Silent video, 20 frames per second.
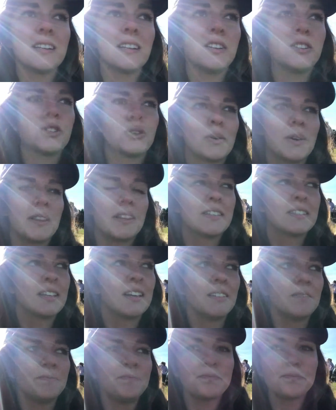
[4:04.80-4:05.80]
and enjoy the
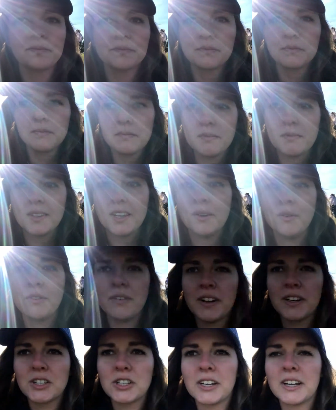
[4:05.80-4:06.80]
sun.
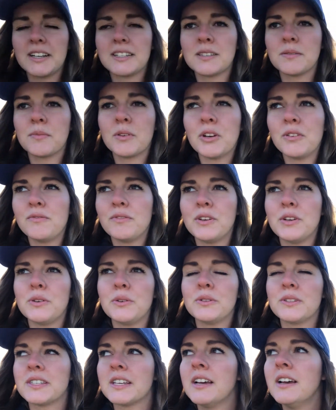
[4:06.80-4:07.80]
We've actually got some good
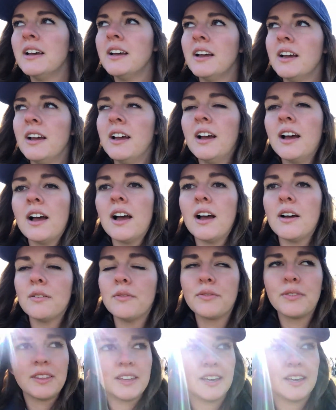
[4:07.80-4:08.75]
views of